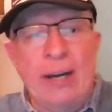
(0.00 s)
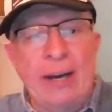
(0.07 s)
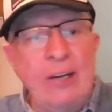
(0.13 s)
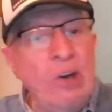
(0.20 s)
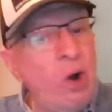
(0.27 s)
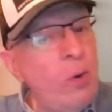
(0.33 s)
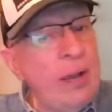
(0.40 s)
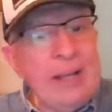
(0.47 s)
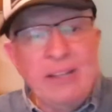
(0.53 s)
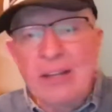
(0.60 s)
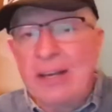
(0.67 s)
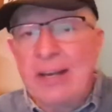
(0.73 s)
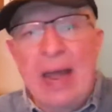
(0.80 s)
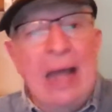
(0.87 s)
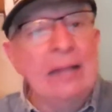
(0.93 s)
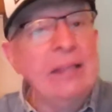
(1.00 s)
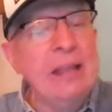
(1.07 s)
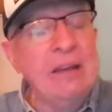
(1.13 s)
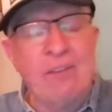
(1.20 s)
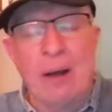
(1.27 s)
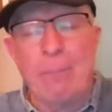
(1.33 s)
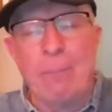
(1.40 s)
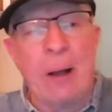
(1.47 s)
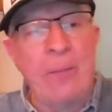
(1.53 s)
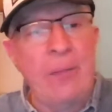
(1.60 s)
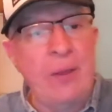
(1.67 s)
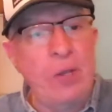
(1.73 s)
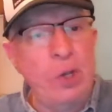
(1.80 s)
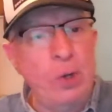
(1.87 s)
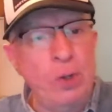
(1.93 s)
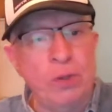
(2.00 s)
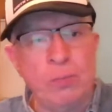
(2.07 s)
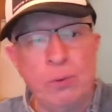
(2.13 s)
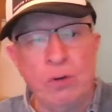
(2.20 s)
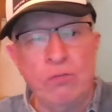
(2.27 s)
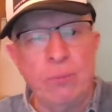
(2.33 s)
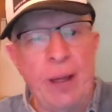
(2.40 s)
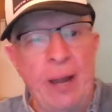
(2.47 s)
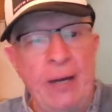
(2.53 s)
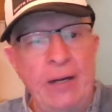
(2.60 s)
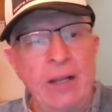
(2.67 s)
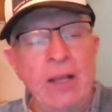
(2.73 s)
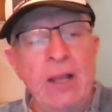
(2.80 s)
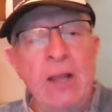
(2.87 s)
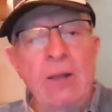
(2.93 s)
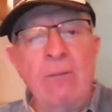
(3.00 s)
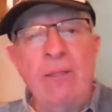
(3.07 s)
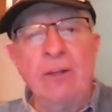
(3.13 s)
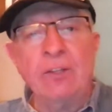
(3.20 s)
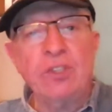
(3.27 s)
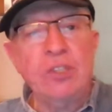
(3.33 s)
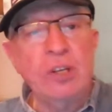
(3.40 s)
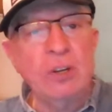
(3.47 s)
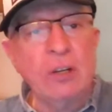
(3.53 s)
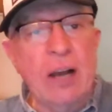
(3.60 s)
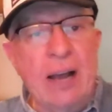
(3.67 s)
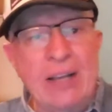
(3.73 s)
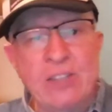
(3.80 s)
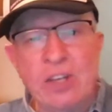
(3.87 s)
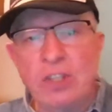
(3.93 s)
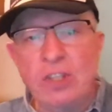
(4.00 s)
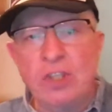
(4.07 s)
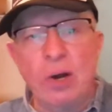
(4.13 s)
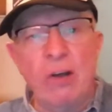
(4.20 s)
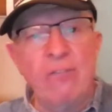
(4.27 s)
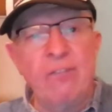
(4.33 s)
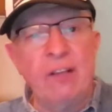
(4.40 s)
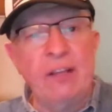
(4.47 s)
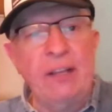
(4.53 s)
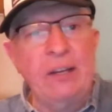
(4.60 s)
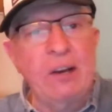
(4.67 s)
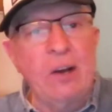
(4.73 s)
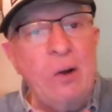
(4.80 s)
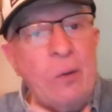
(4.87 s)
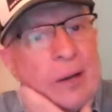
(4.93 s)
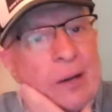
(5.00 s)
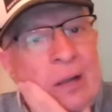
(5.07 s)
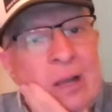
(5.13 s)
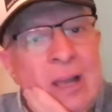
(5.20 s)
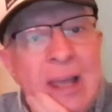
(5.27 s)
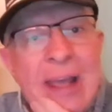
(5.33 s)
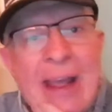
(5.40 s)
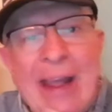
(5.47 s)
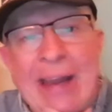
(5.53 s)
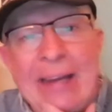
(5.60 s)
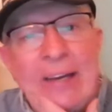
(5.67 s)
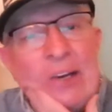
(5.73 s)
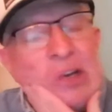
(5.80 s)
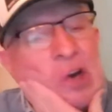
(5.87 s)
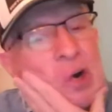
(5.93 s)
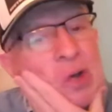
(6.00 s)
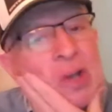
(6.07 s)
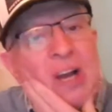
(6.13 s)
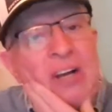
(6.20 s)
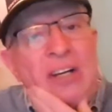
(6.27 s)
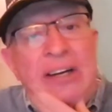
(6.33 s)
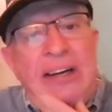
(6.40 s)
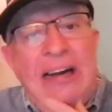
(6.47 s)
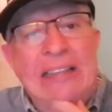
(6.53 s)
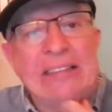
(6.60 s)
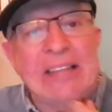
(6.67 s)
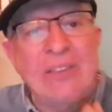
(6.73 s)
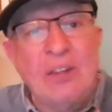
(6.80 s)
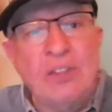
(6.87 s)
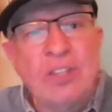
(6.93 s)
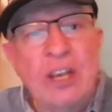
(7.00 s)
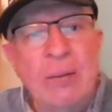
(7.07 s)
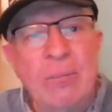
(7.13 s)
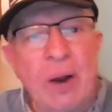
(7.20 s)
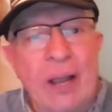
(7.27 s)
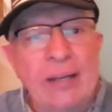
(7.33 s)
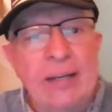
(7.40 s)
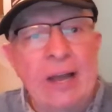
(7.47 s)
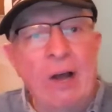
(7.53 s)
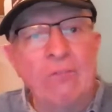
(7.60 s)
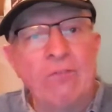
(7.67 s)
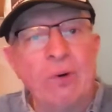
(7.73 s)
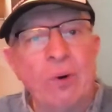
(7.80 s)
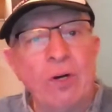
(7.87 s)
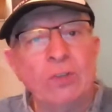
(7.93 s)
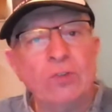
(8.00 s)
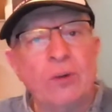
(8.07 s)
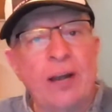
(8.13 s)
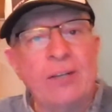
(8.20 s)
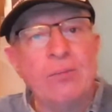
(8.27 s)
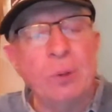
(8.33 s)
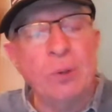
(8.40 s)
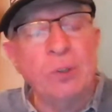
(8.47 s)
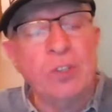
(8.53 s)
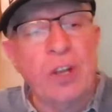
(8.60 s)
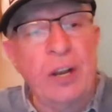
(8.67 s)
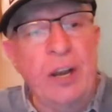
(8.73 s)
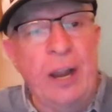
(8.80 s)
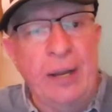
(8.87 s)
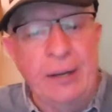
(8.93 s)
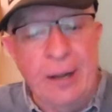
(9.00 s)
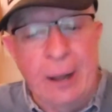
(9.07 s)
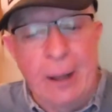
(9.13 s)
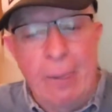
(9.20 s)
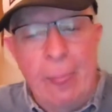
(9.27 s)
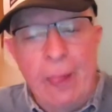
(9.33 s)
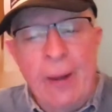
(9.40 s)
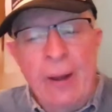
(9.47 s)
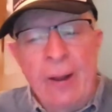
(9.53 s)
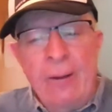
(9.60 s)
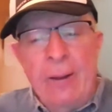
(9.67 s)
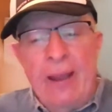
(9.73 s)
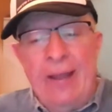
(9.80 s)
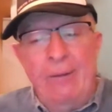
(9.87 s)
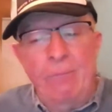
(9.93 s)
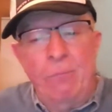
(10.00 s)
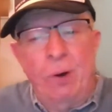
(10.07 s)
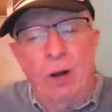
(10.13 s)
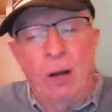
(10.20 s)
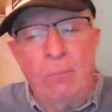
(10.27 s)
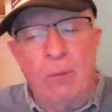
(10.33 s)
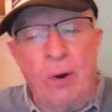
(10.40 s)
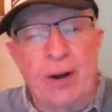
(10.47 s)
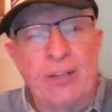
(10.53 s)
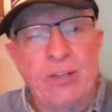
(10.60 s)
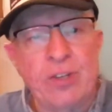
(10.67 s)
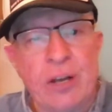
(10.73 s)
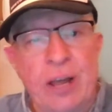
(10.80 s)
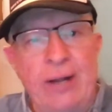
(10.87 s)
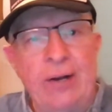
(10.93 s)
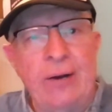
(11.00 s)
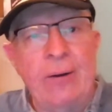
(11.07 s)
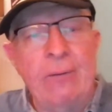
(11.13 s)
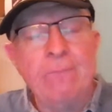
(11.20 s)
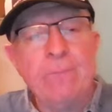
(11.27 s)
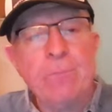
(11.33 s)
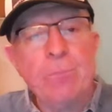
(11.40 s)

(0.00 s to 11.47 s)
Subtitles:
And no, he did not give up on the youth movement. There's still guys like Joey Valino and younger guys on the team right now, of course, Rasmussen and Moritz Snyder.